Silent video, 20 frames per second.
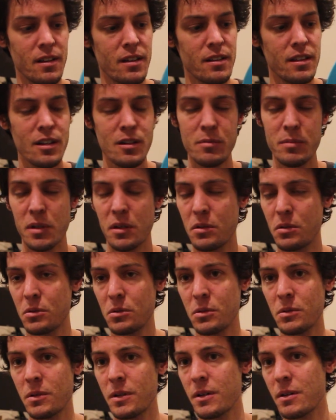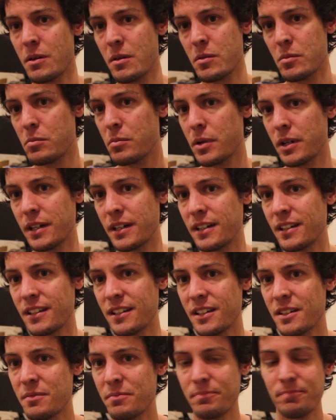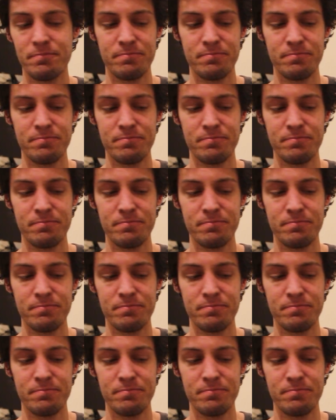That would be cool. But